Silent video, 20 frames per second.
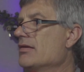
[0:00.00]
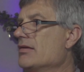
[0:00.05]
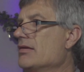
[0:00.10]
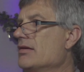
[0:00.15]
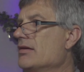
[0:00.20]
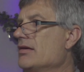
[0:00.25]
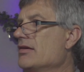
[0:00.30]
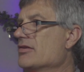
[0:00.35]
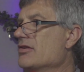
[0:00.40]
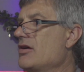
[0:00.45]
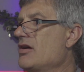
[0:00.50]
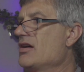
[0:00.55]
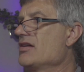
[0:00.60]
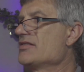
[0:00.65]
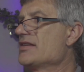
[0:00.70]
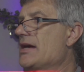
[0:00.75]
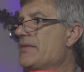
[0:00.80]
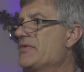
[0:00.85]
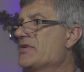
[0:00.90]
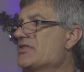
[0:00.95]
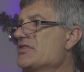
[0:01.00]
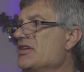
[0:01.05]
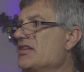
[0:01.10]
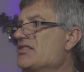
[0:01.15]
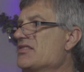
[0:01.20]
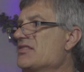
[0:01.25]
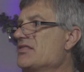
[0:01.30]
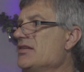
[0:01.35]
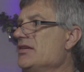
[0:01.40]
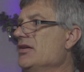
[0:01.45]
And as long as I would
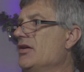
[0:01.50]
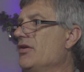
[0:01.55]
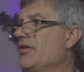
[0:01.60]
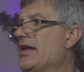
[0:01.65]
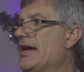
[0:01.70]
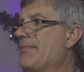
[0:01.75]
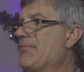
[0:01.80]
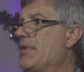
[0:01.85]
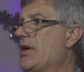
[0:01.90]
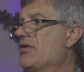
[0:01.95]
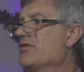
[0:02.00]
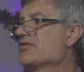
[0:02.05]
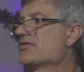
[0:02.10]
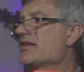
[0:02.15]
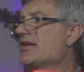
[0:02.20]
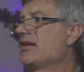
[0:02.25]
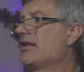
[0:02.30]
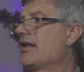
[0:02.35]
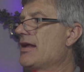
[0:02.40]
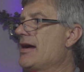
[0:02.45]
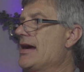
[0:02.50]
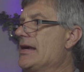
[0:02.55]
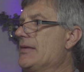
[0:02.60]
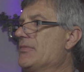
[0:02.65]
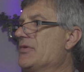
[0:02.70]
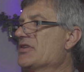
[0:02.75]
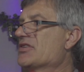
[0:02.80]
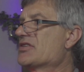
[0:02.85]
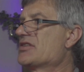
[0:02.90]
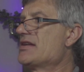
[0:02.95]
sit still, that bouncing line
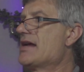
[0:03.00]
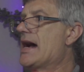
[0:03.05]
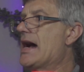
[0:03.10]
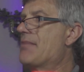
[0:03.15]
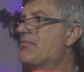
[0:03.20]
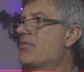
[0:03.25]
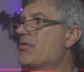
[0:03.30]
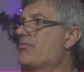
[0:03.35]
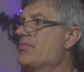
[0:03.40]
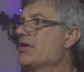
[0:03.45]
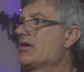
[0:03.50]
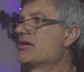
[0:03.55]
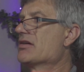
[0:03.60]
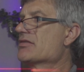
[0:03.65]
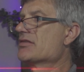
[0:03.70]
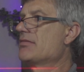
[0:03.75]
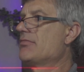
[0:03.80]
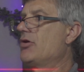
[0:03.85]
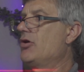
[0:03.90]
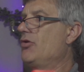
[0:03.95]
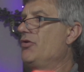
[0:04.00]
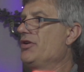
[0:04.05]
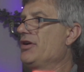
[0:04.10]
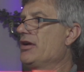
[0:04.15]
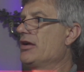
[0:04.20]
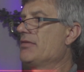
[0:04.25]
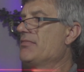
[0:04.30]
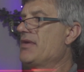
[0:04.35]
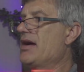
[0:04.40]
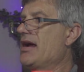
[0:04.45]
would stop. But because I'm
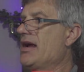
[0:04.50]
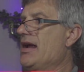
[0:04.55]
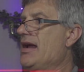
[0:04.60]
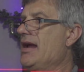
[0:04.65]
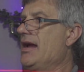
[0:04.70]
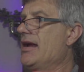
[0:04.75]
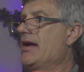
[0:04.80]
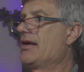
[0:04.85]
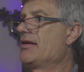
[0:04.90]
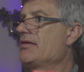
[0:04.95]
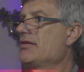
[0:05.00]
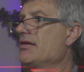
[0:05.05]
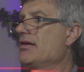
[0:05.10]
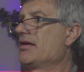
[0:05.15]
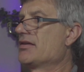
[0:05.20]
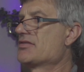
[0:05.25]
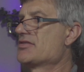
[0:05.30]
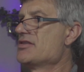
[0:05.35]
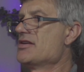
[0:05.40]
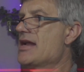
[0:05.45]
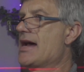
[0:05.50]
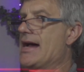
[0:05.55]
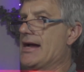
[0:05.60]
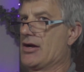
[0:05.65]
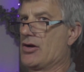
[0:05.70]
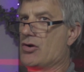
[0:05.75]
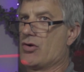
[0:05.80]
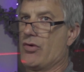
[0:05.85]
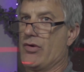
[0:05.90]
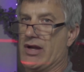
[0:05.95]
holding it in my hand, it's
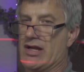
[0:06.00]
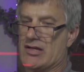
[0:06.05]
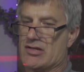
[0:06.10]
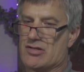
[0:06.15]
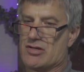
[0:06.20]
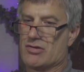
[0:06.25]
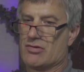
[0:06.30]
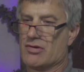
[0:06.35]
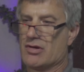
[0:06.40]
not going to.